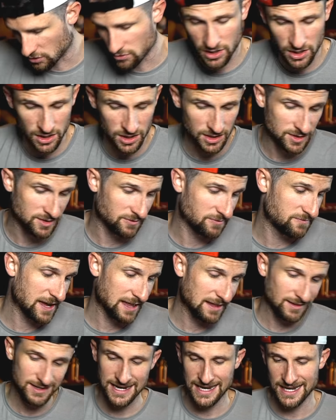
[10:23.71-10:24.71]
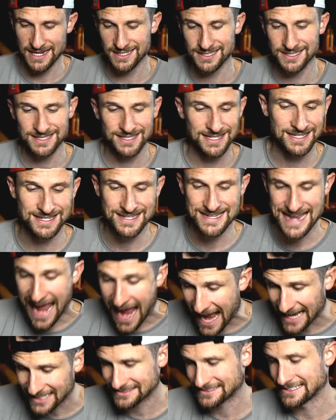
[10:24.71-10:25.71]
good. The Felon is
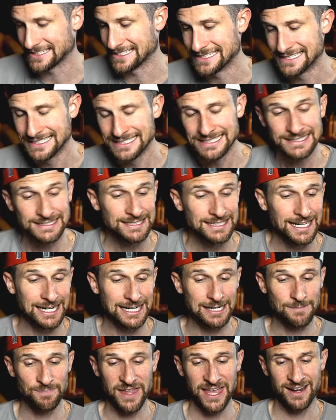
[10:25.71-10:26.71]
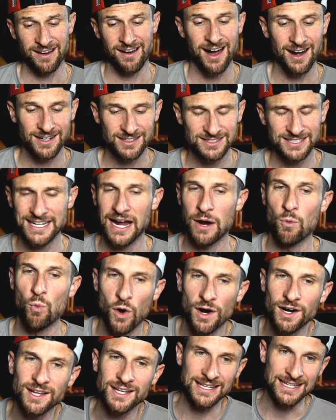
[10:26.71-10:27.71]
nasty. And honestly, I
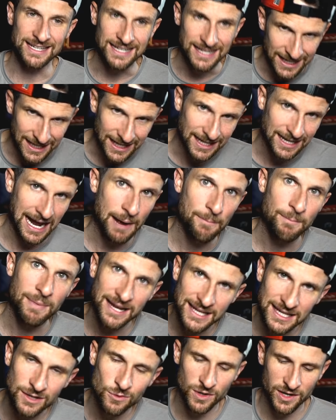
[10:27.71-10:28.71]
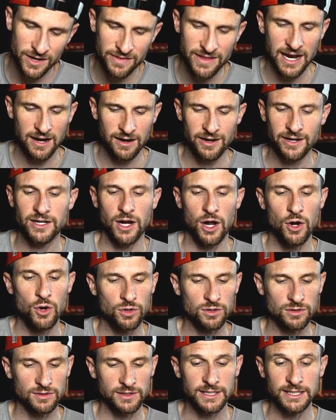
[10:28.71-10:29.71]
might get one of the Eric
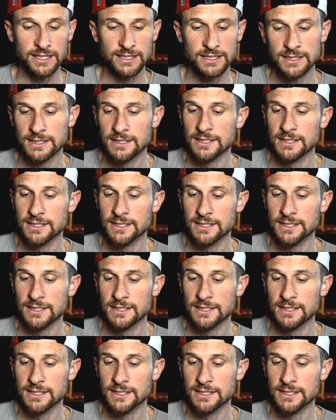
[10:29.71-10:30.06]
Oakley,